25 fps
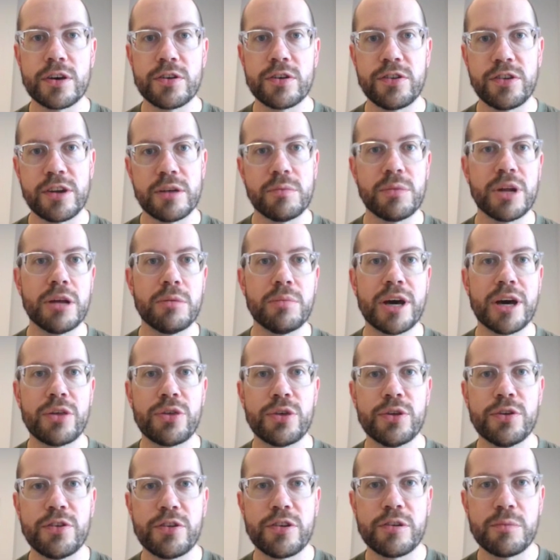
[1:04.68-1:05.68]
similar
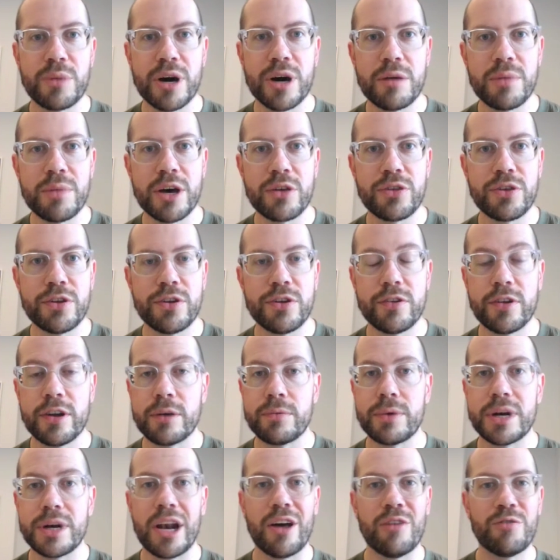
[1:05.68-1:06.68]
methods to my methods, and I
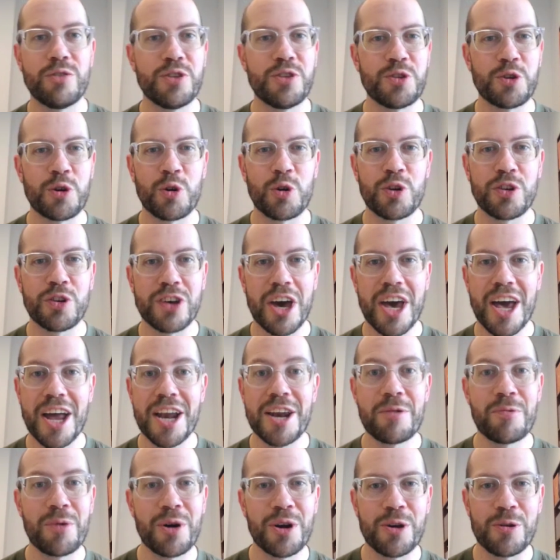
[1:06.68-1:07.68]
would love to talk to
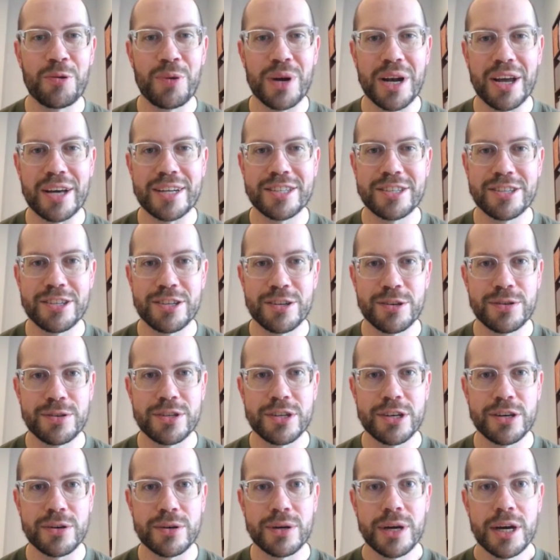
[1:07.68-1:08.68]
anyone who would like to do
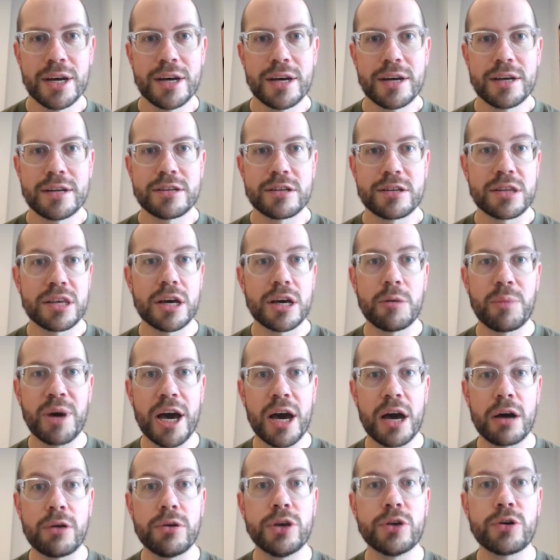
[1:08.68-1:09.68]
so, to think about
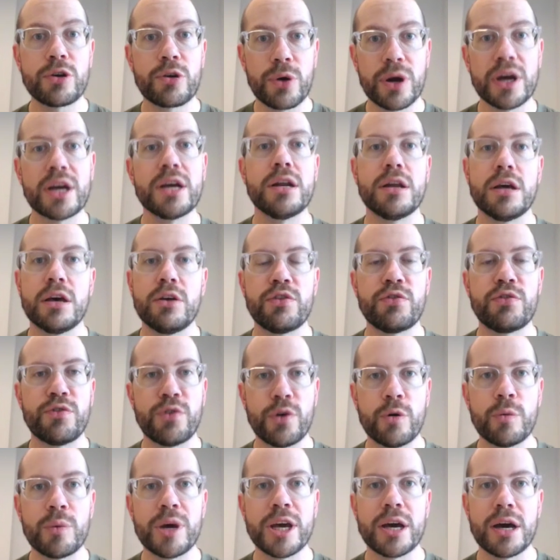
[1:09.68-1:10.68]
how Ukraine is
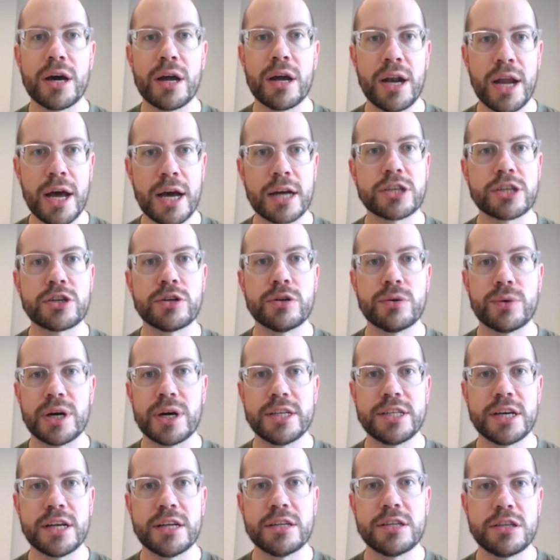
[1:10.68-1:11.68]
forming a national
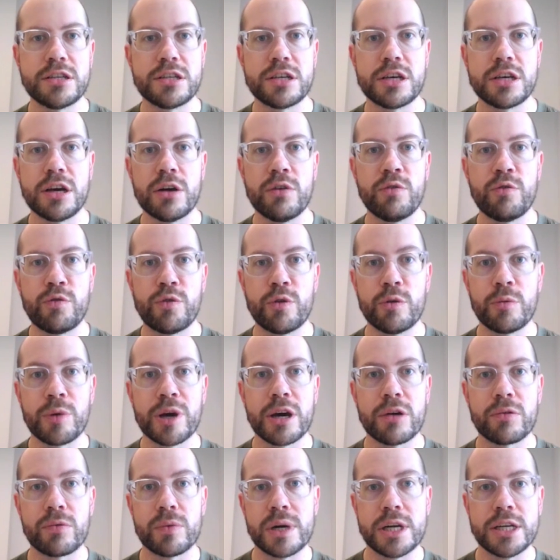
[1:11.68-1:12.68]
identity and forming
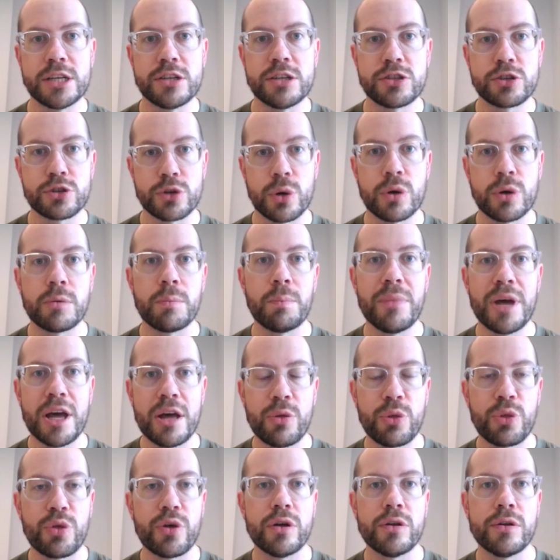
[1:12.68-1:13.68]
a really strong
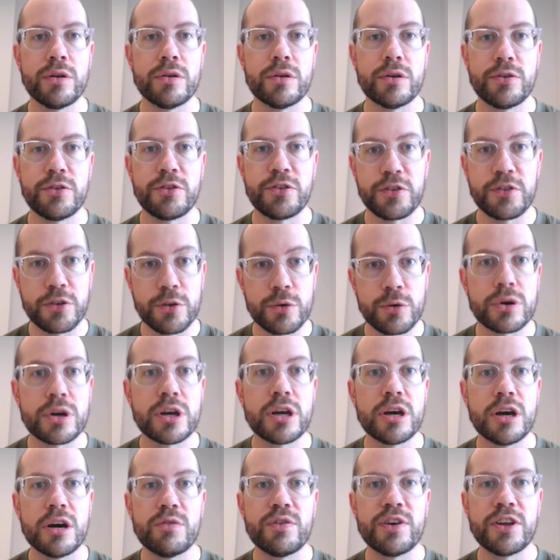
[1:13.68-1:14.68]
myth and
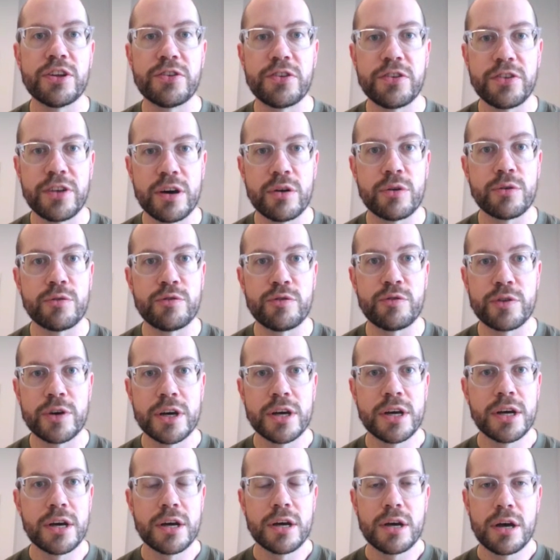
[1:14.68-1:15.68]
story of itself
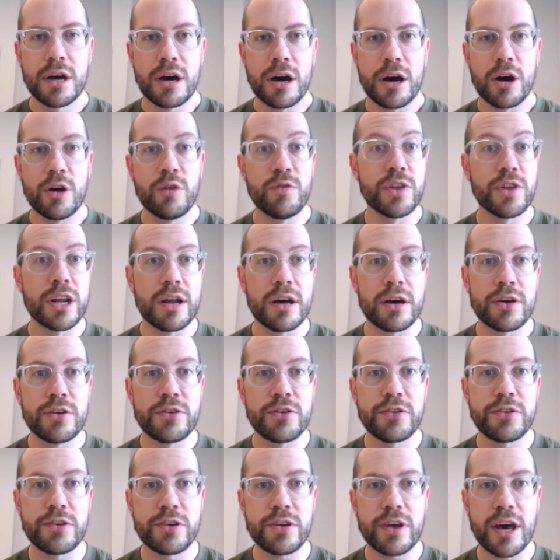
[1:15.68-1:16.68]
over the
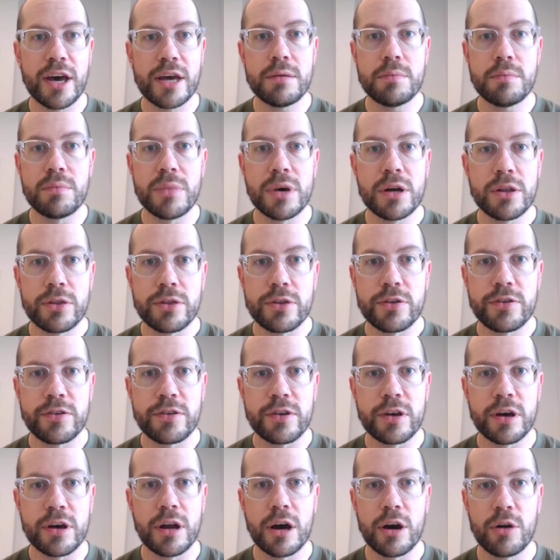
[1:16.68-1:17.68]
last 8 months
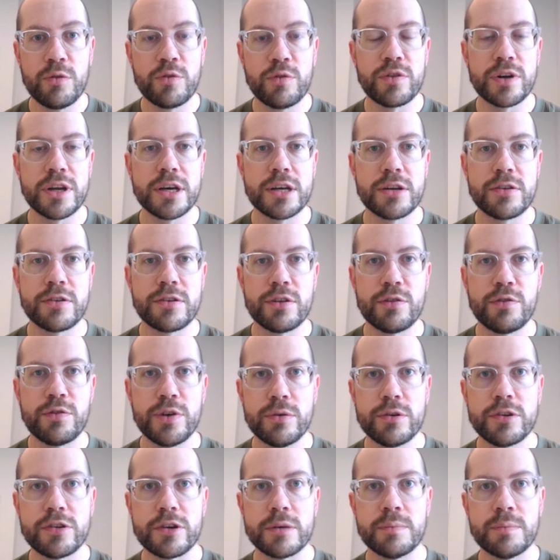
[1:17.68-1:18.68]
and hopefully into the
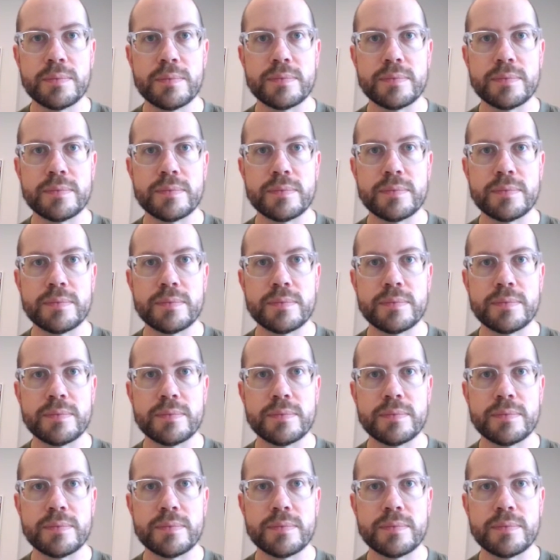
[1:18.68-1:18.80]
future.